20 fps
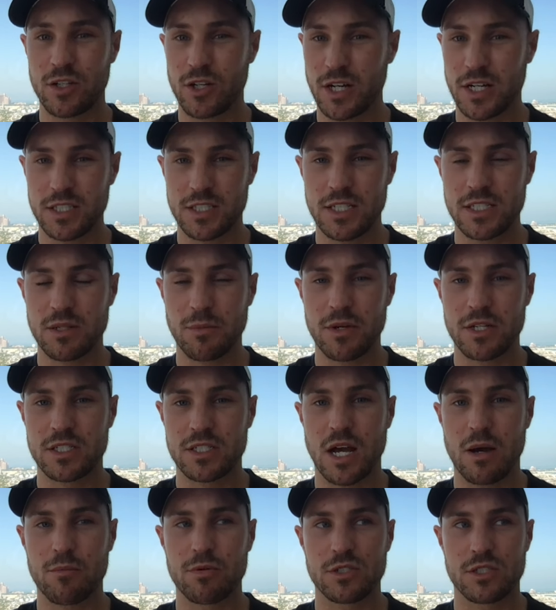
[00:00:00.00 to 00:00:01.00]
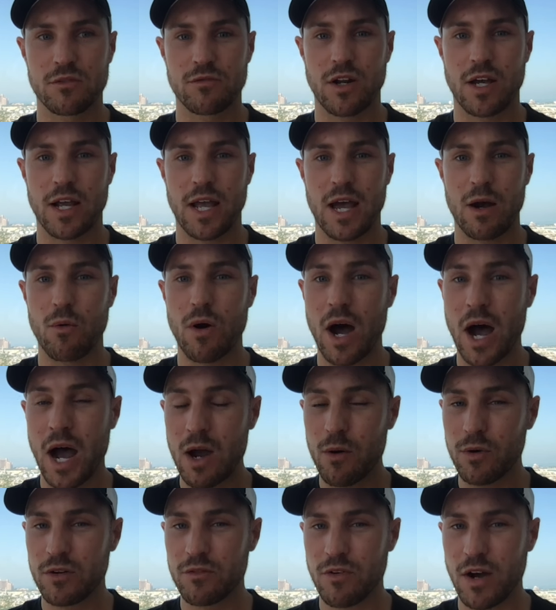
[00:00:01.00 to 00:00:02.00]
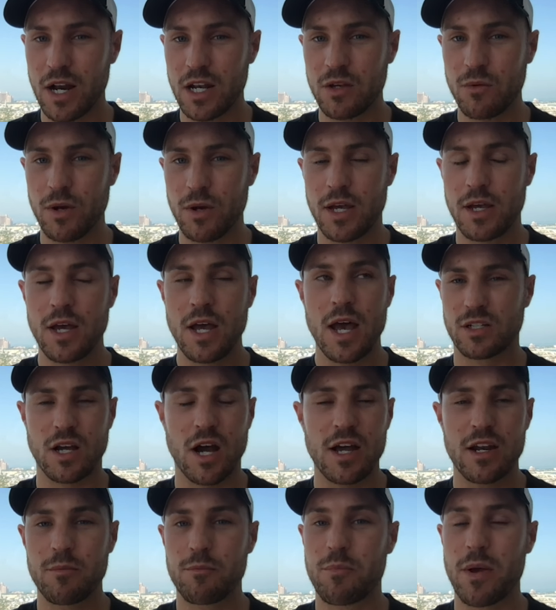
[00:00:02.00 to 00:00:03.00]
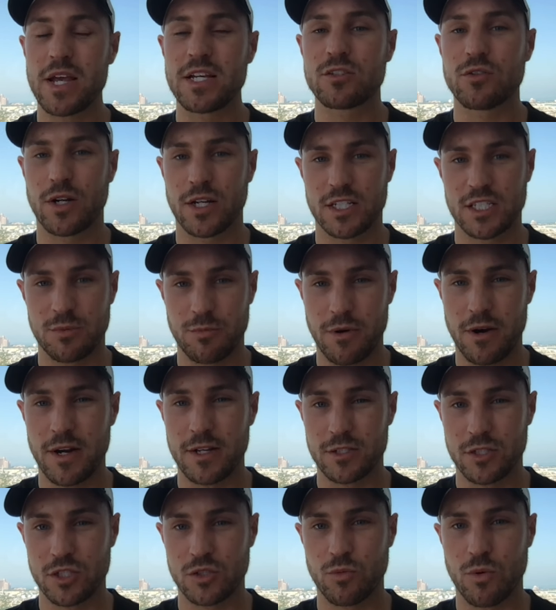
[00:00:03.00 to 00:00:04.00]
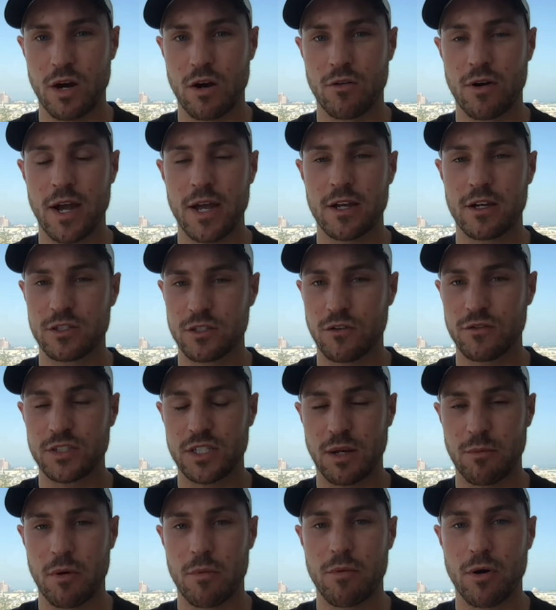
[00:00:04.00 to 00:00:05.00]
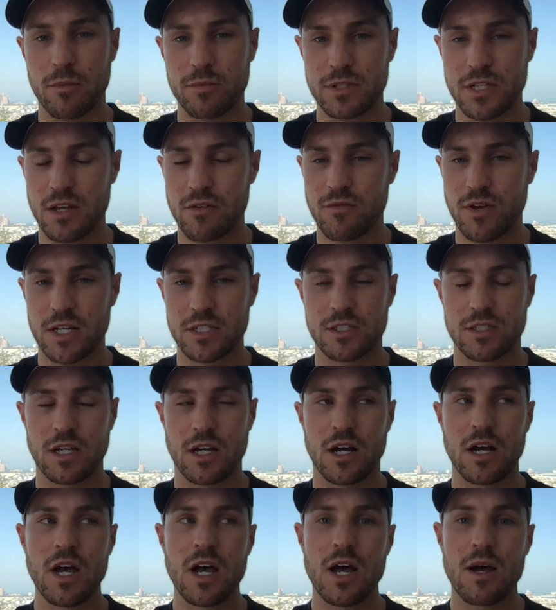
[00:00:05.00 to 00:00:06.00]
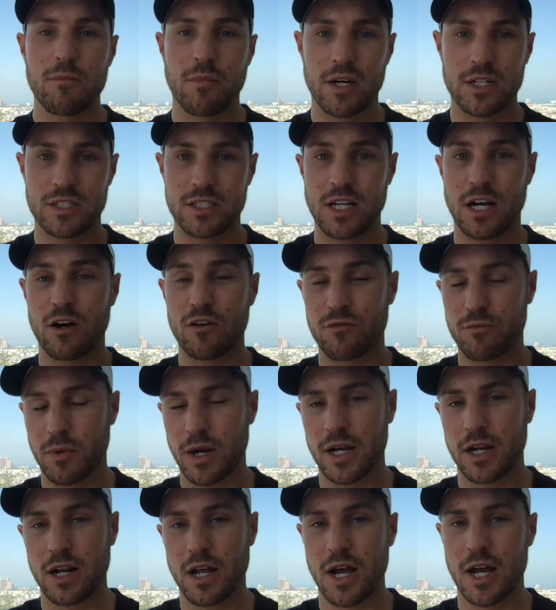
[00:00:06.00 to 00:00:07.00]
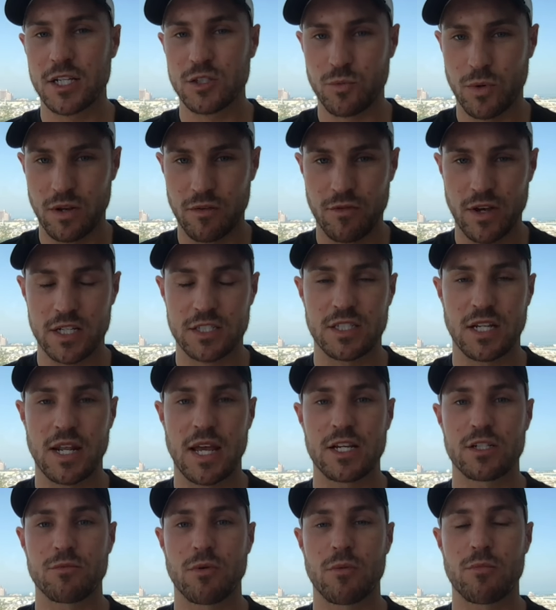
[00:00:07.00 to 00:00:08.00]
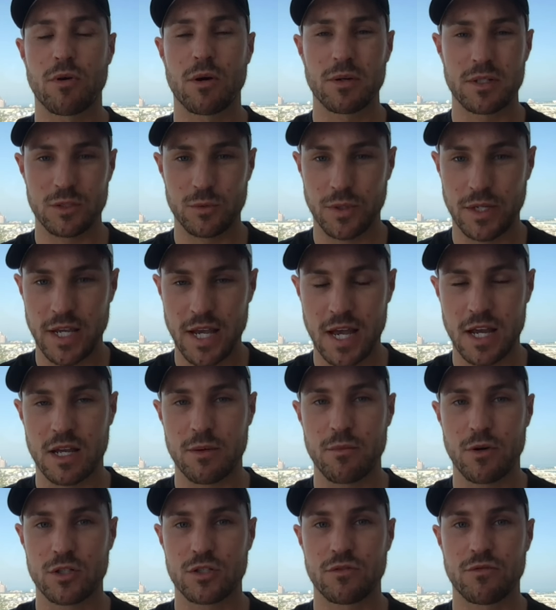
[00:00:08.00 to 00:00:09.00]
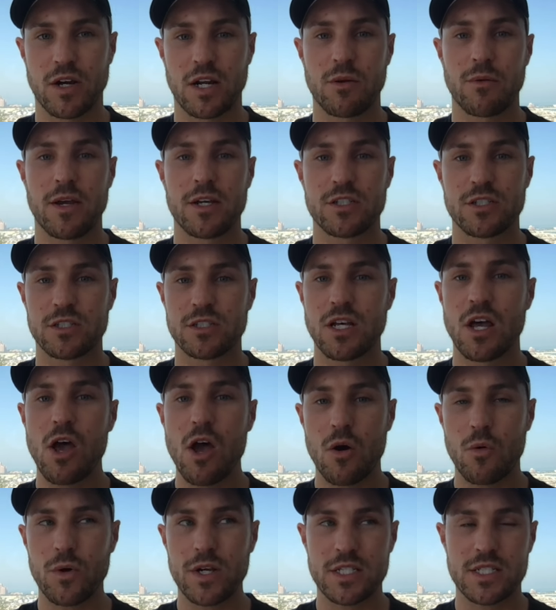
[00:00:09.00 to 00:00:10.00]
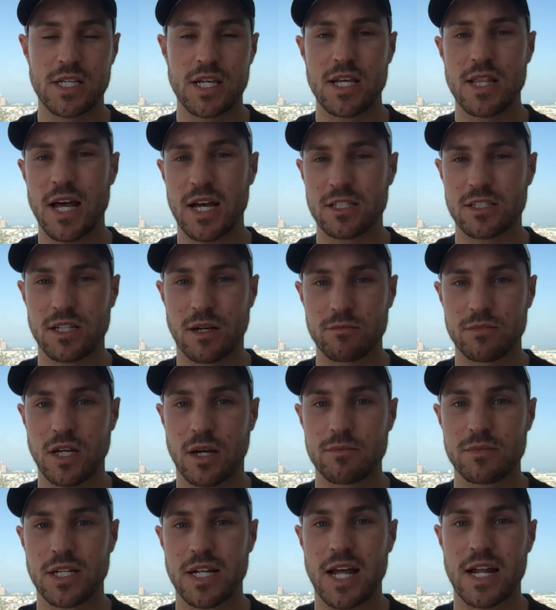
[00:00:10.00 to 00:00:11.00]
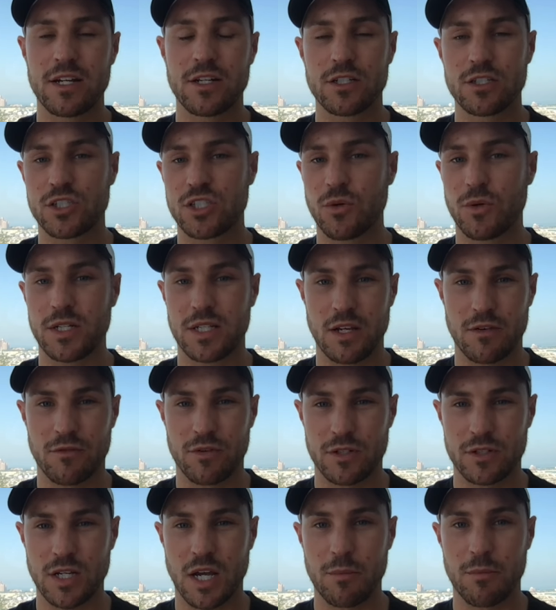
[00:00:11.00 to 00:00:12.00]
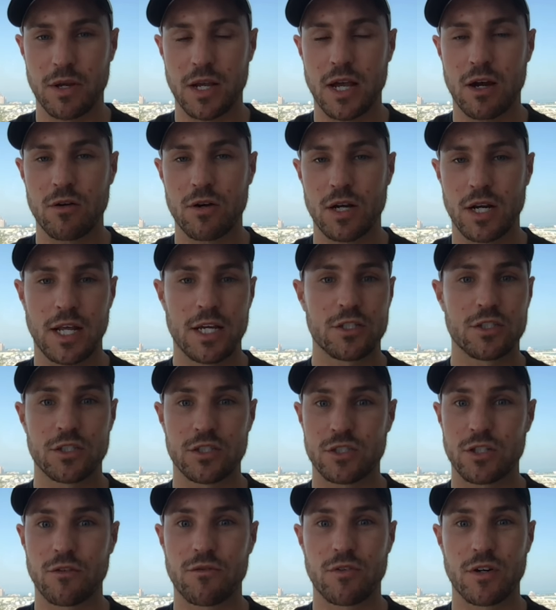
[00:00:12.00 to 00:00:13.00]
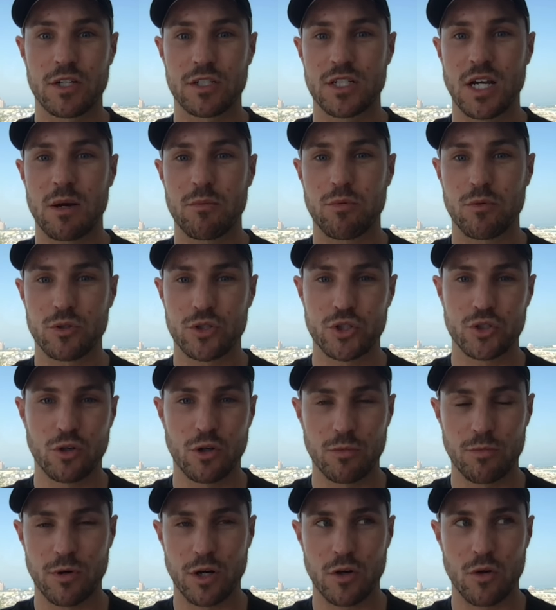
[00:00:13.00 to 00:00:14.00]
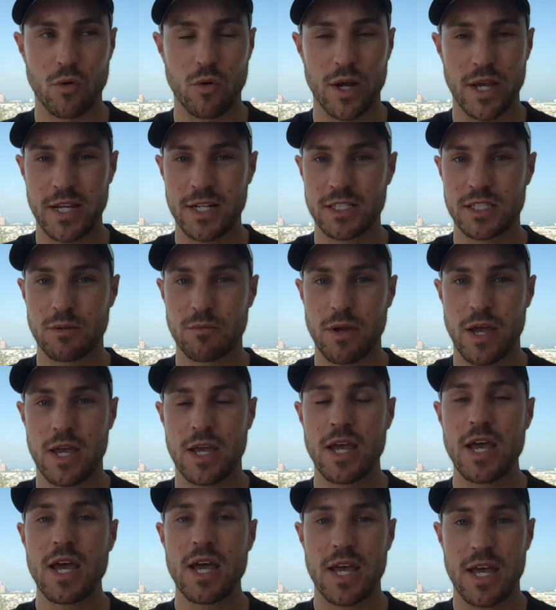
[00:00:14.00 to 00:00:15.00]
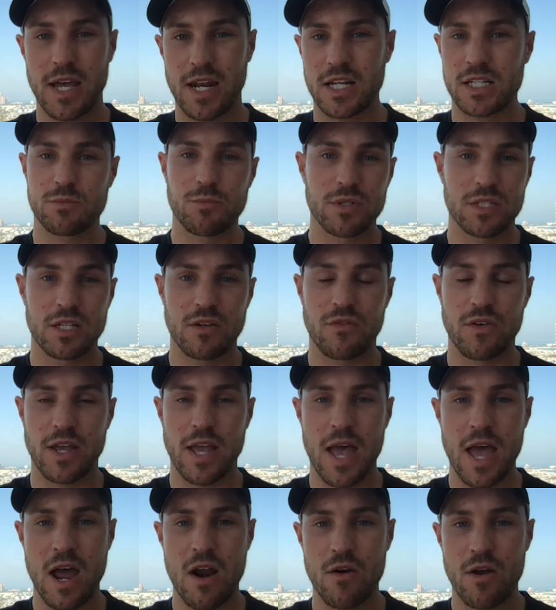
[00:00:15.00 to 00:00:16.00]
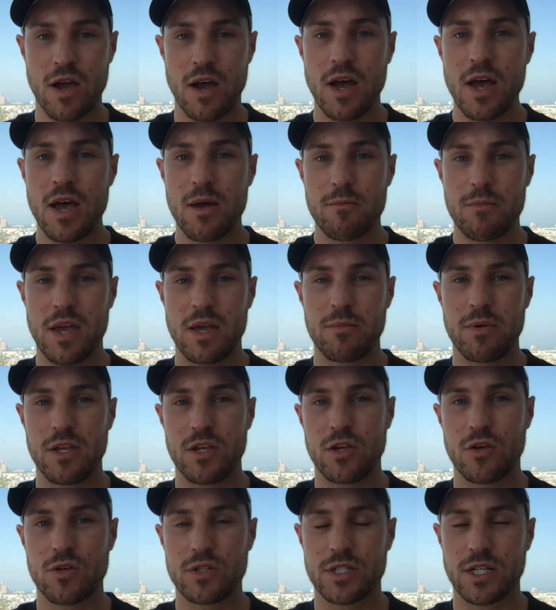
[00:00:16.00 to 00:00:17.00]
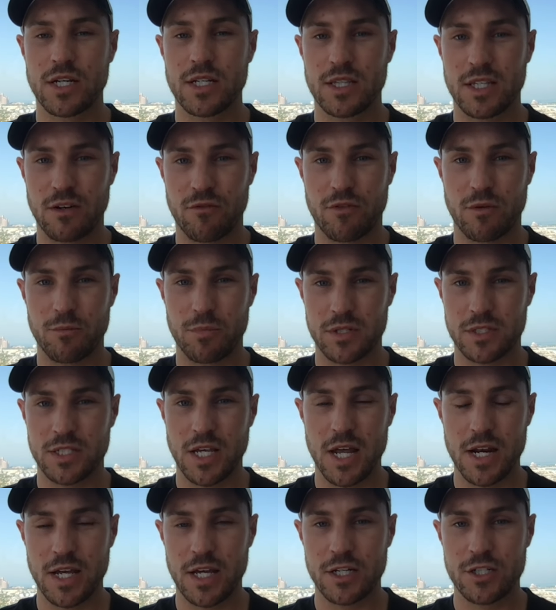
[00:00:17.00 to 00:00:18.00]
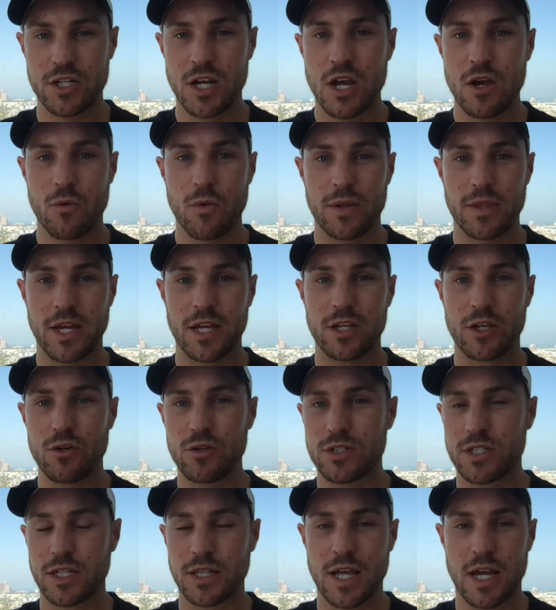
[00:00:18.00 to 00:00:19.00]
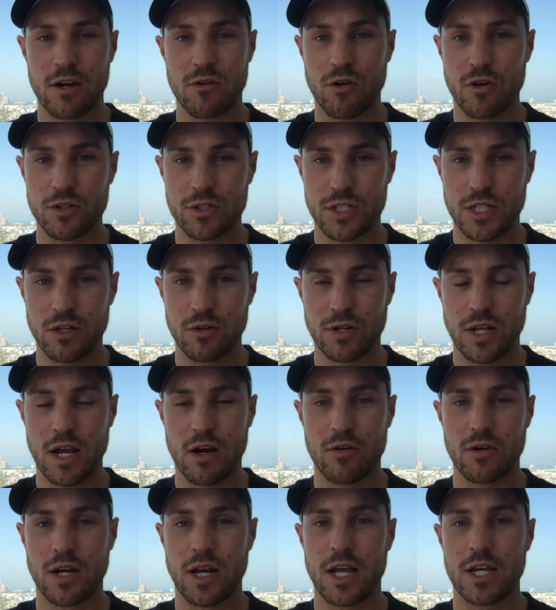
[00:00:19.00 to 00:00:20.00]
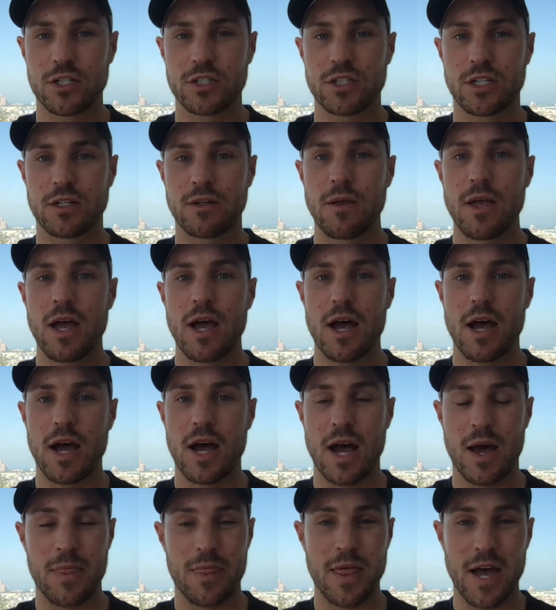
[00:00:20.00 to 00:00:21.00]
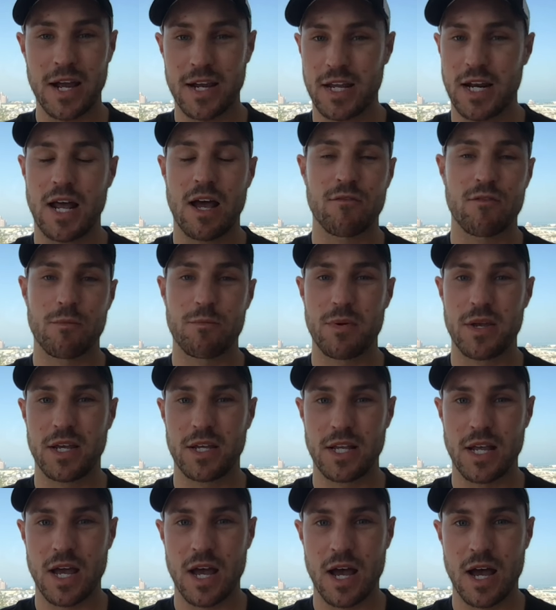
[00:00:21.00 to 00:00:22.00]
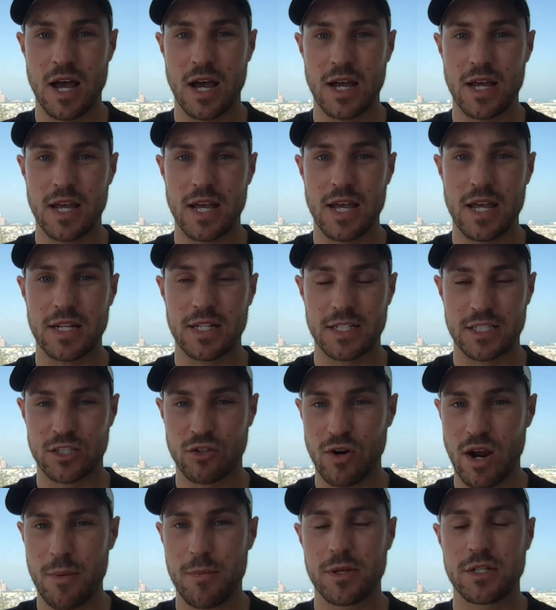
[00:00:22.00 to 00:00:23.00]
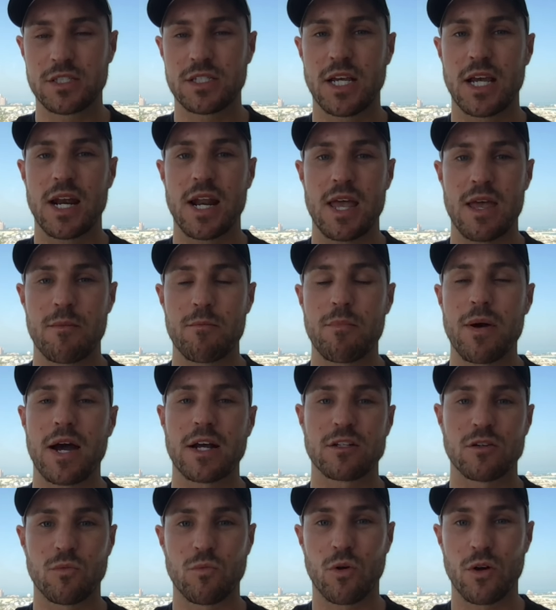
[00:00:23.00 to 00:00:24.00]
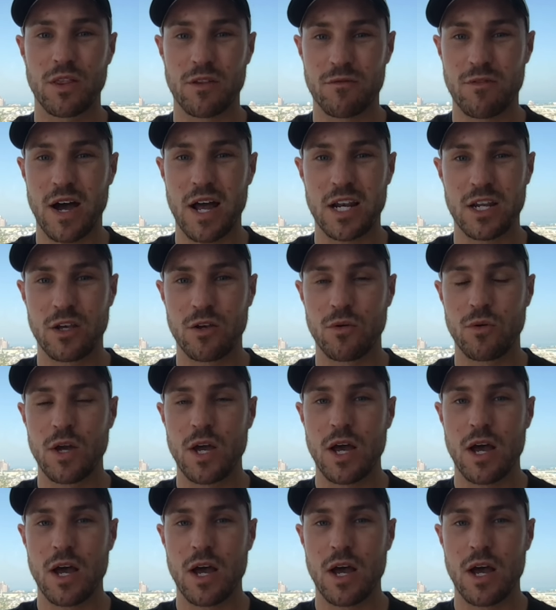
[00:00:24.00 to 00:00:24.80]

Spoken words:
You're going to see some examples of like how I would value it kind of based on experience as well, right? Because obviously I'm a property investor myself, my clients, we invest in HMO properties, we get commercial valuations. We see that sometimes lenders do a different type of calculation. So for example, Shawbrook or Interbay in a specific area may be using a different percentage when they're using their gross yield calculation, and that can have a big discrepancy and impact on what the value